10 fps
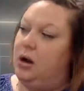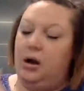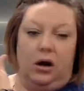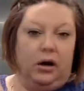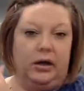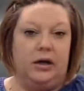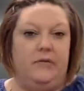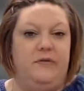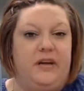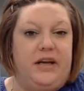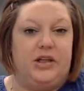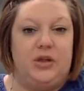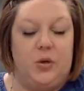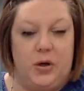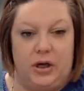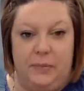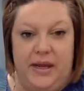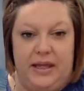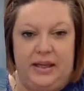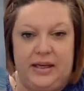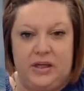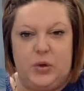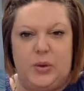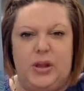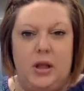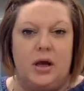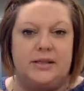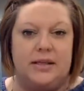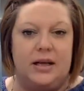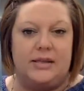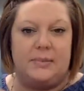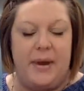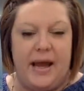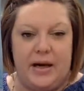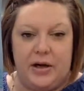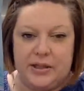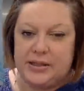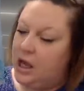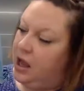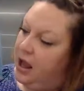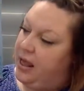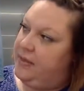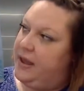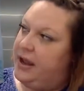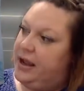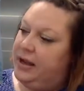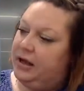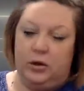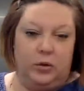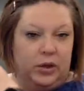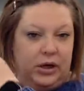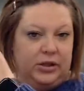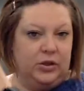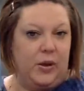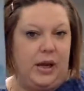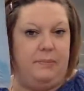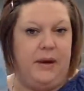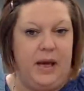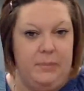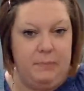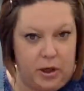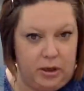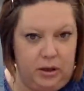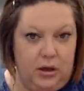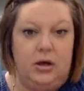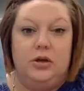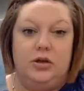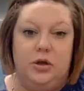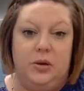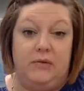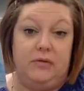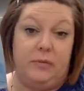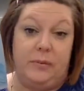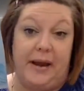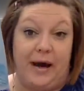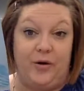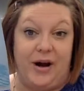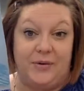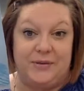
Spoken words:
are going to finish your chameleon doing lots and lots of patterns and then glue it onto a paper to give him a background.